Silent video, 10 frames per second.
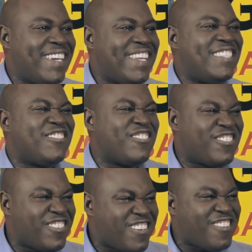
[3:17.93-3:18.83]
It is
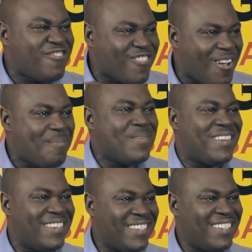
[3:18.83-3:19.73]
good rum.
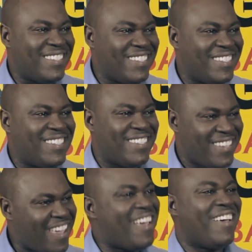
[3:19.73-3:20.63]

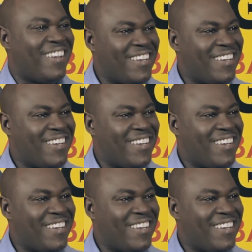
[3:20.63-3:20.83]
Yeah.